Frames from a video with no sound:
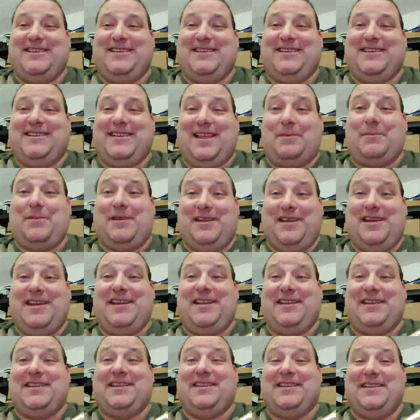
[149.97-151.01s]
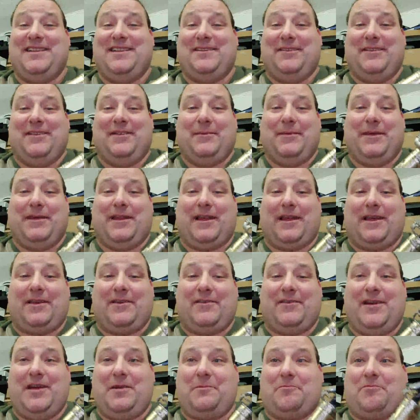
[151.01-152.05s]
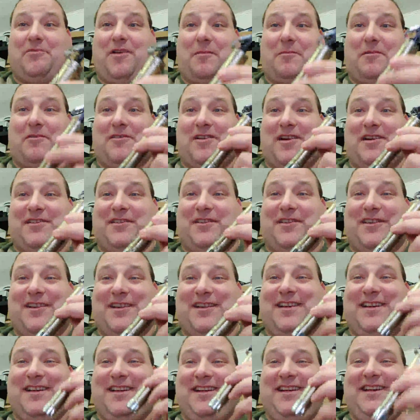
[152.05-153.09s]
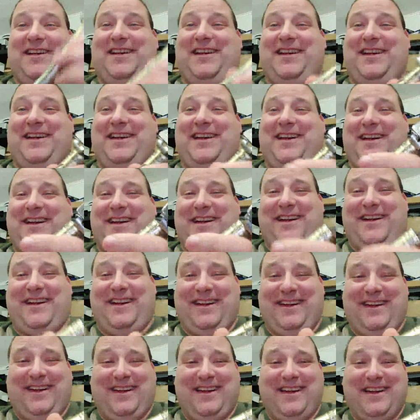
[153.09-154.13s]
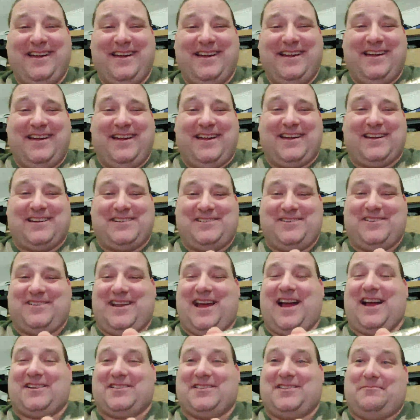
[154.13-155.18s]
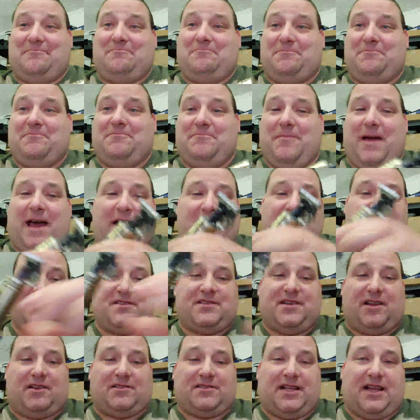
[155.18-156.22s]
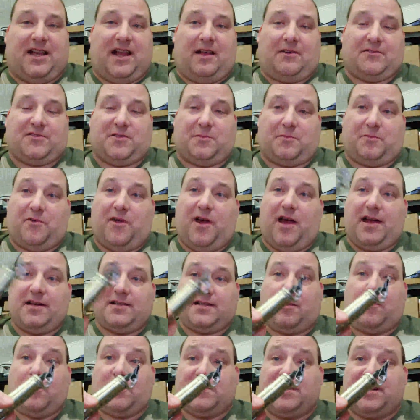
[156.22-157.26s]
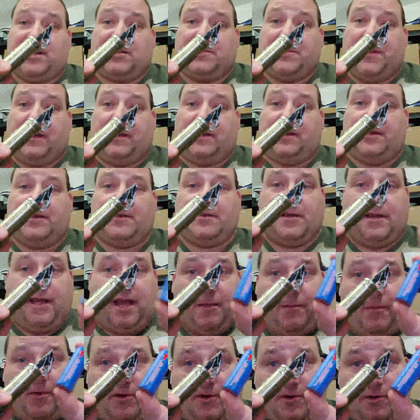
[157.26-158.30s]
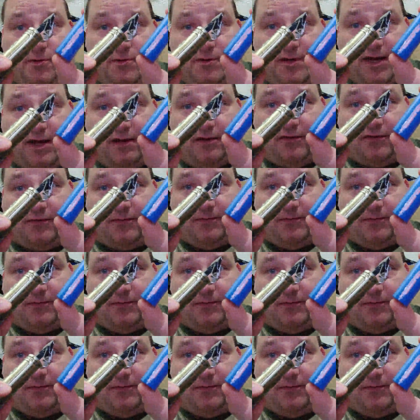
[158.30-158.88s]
That'd be neat. I mean, it'd be like your neat prepper razor. Because you can actually manage the cells. And I was surprised. I wasn't expecting this. It came with 2 cells.